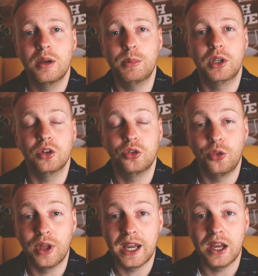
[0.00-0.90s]
because
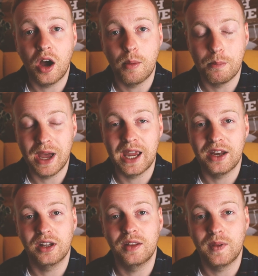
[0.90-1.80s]
they are
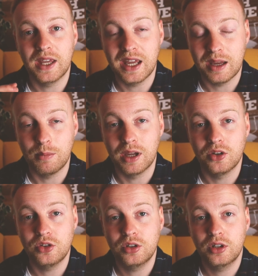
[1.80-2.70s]
made in the
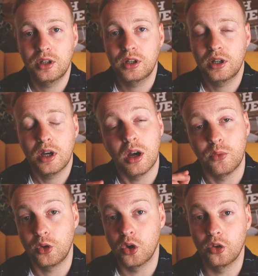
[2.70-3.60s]
image
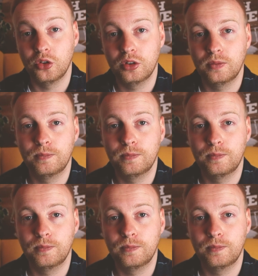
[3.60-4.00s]
of God.